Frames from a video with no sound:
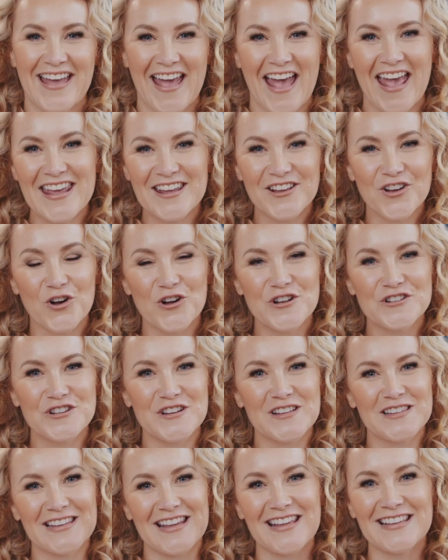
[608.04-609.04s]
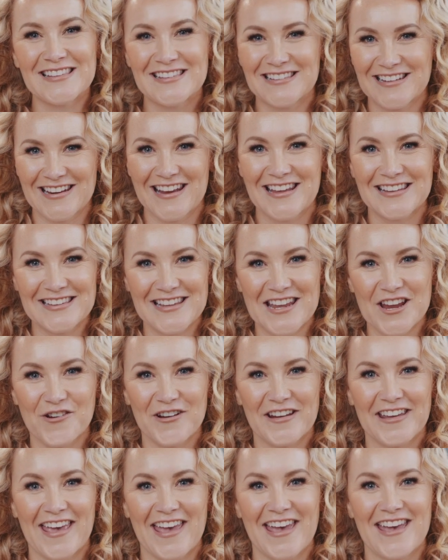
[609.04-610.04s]
Hey gorgeous, it's Denise here
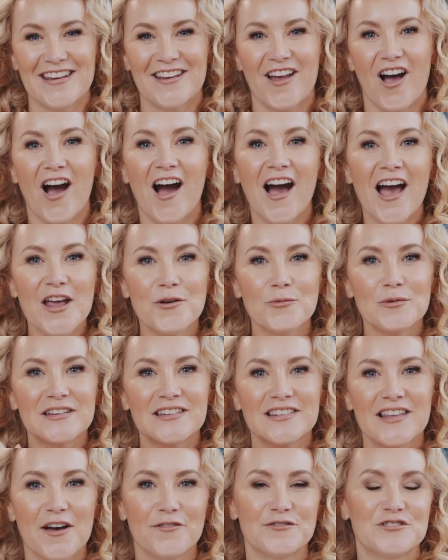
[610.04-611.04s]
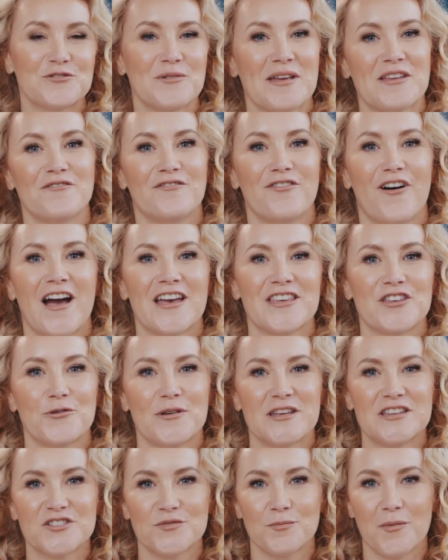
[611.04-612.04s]
again. I would love to invite you
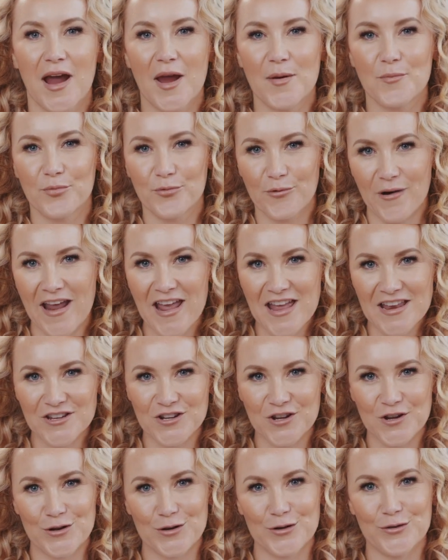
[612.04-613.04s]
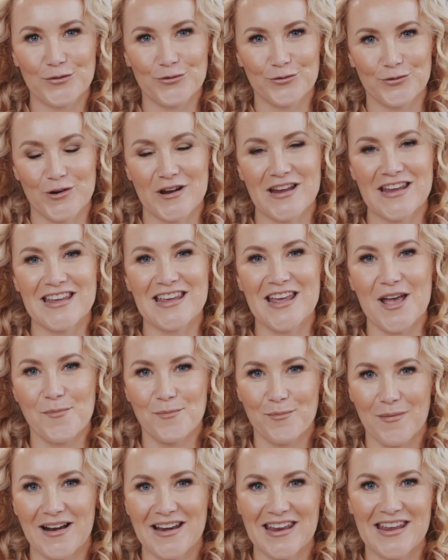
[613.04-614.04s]
into my brand new free
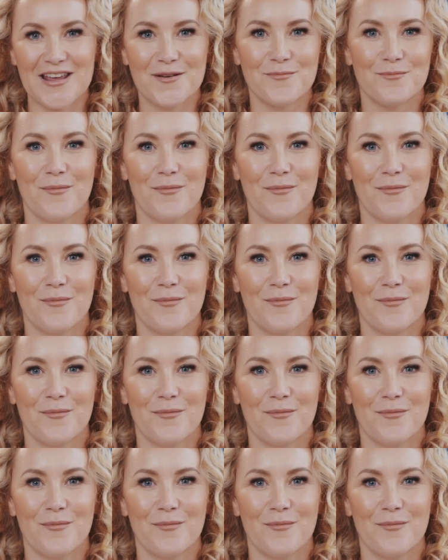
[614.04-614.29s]
money